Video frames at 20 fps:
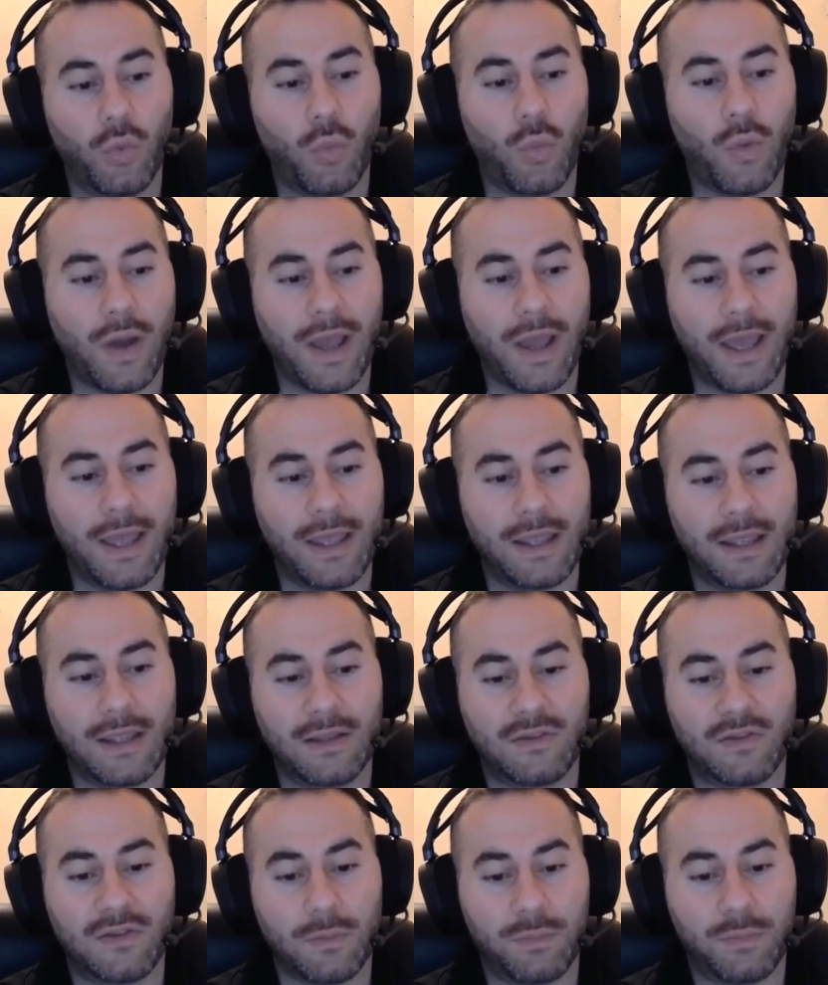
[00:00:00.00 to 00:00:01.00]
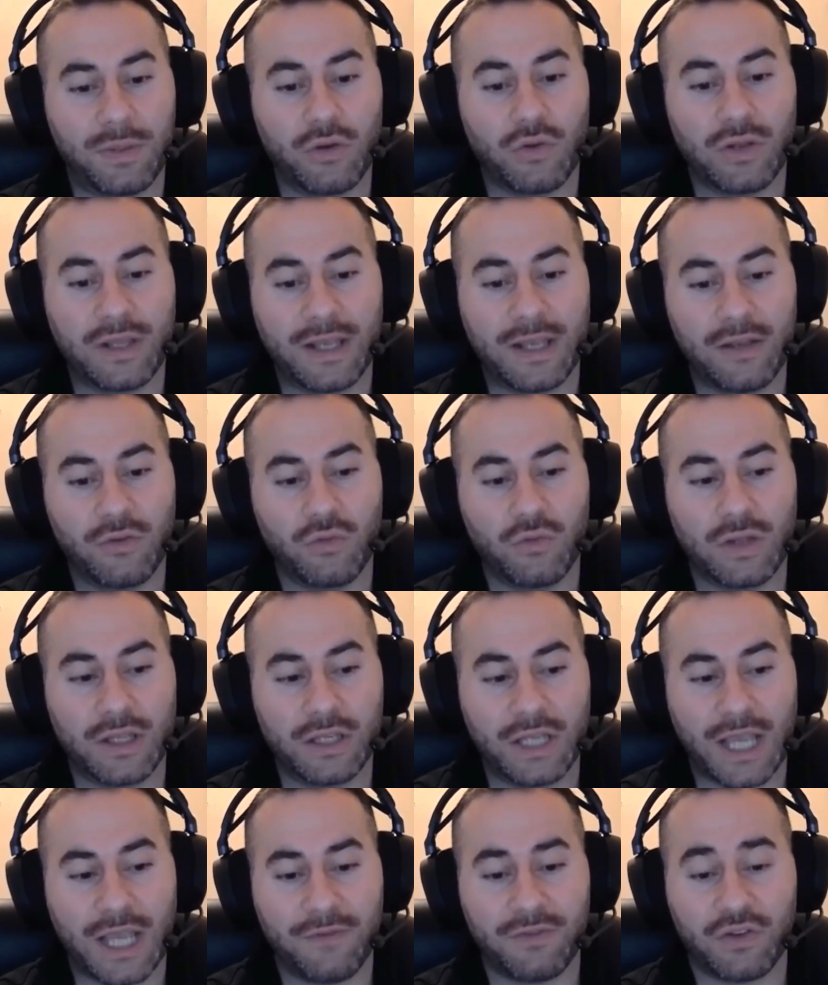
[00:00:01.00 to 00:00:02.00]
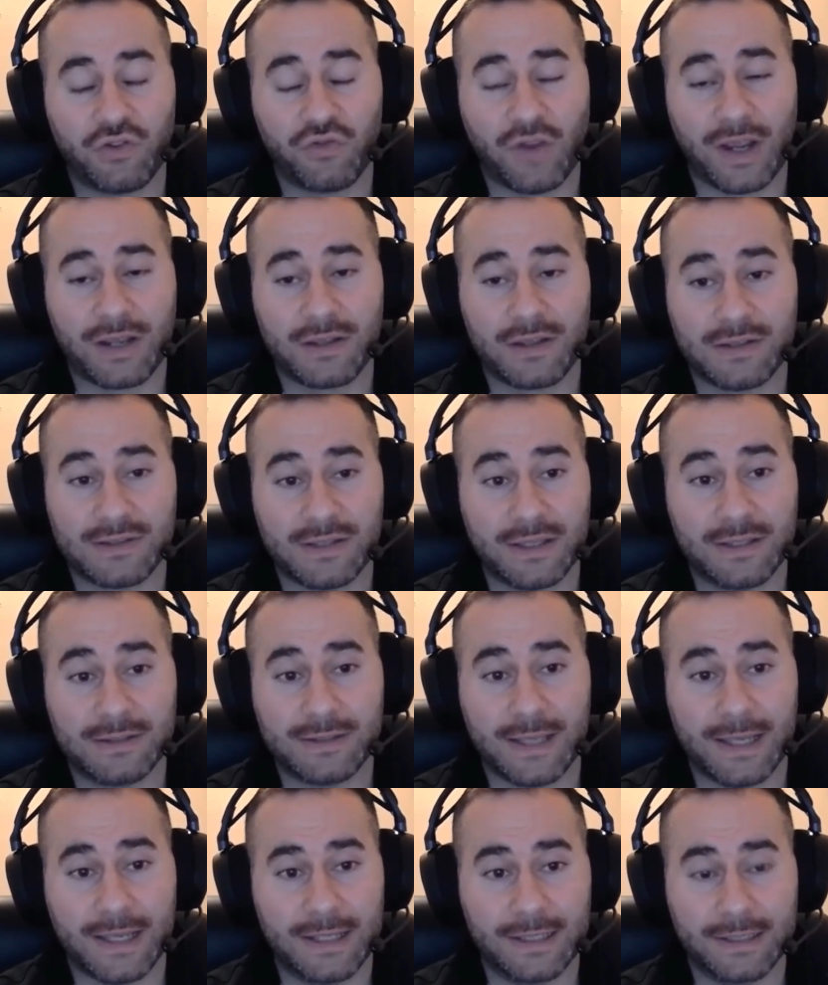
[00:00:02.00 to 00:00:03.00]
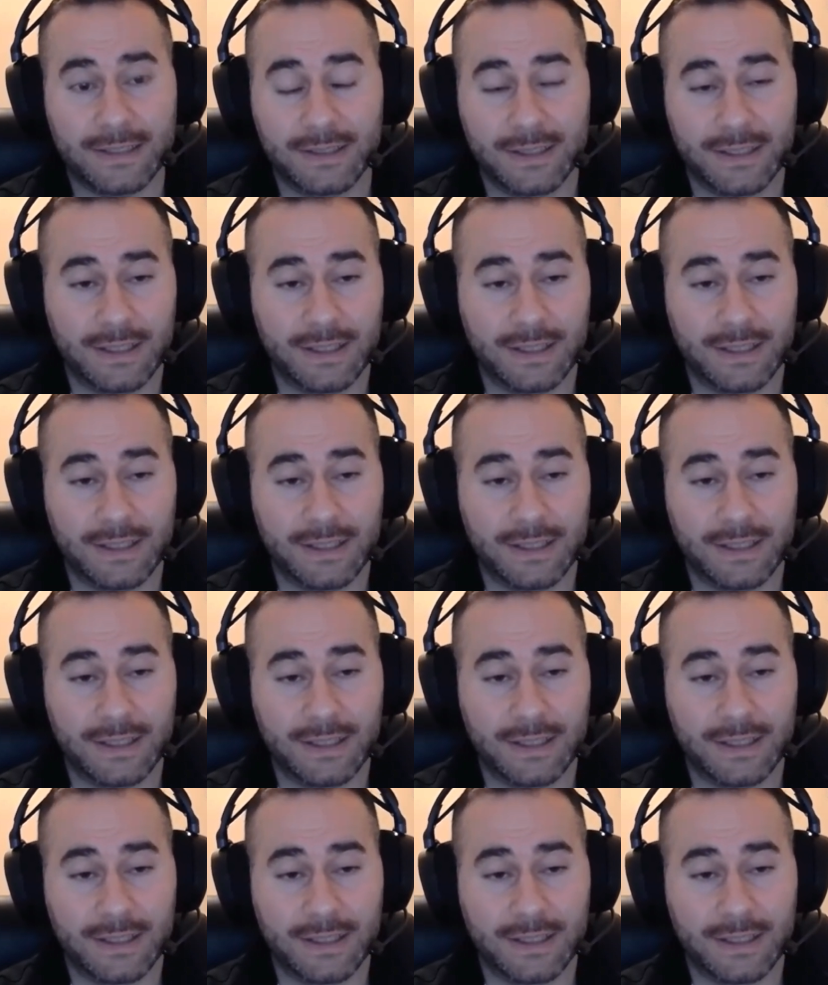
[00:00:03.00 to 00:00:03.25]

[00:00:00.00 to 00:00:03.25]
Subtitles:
where it's the be-all and end-all and you have to track this thing daily.